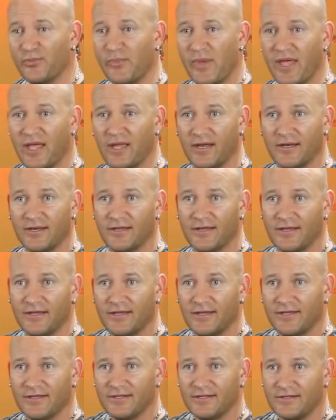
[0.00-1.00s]
met.
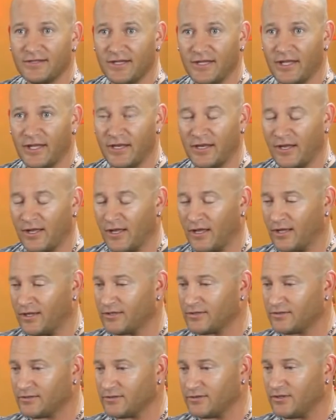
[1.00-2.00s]

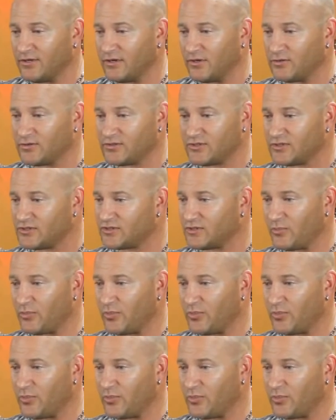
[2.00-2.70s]
And, you know, it's just a